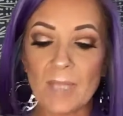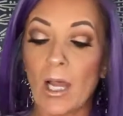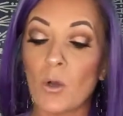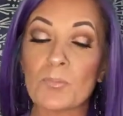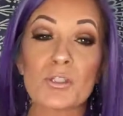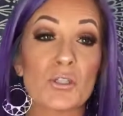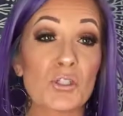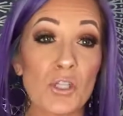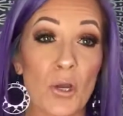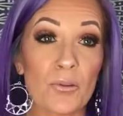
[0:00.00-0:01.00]
helps.
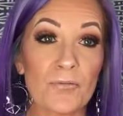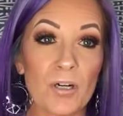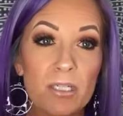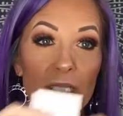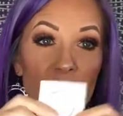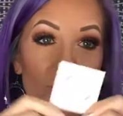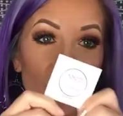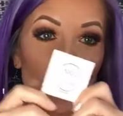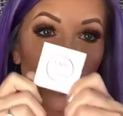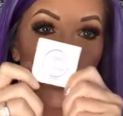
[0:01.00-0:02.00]
So the first thing you're
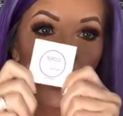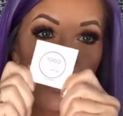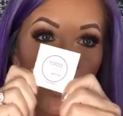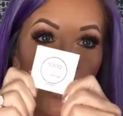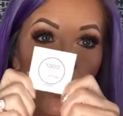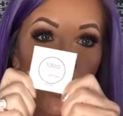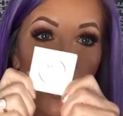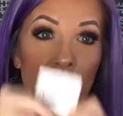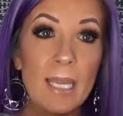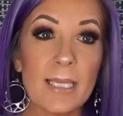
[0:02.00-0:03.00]
gonna wanna do
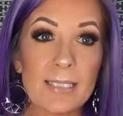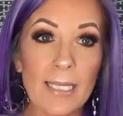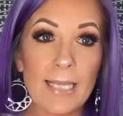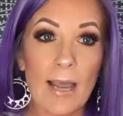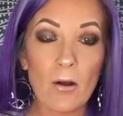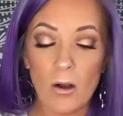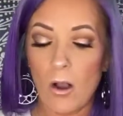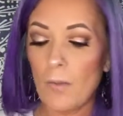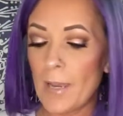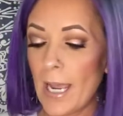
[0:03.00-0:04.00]
is take the
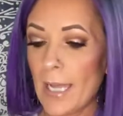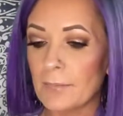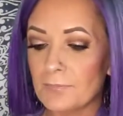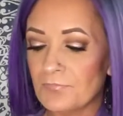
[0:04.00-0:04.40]
alcohol pad